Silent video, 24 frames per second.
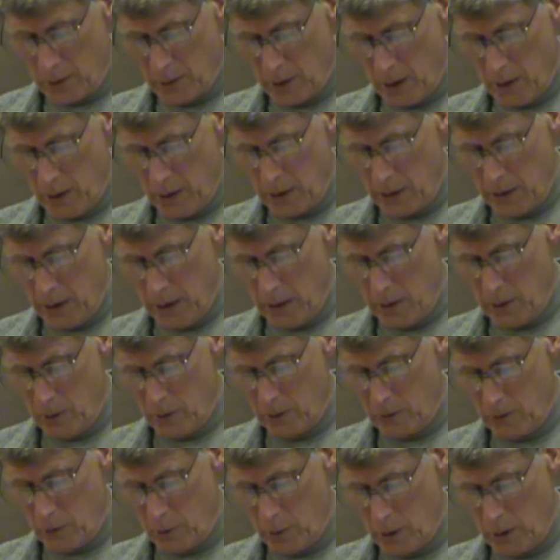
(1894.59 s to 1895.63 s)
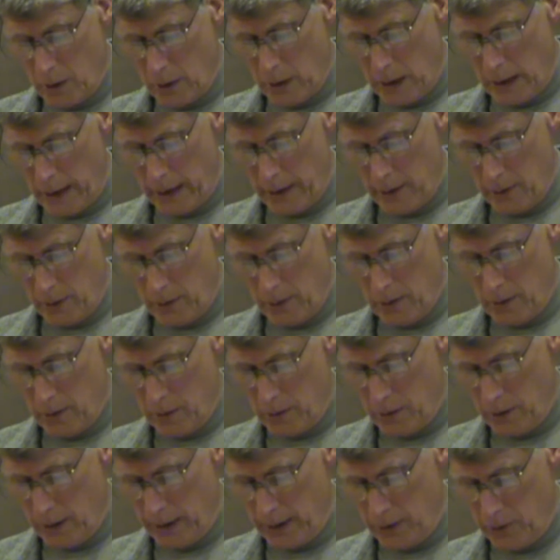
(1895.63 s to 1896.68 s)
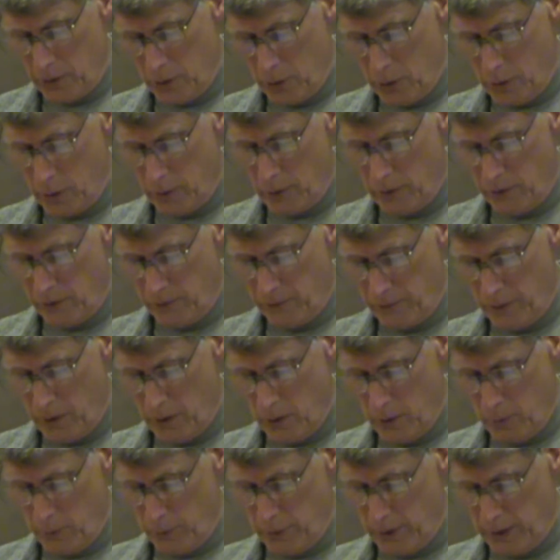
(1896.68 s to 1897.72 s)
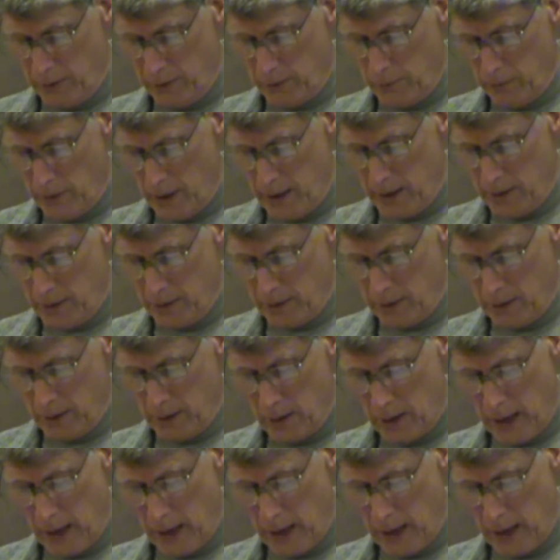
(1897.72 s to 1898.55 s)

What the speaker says: Tarantino's one-liner, like Junger's film, brings race and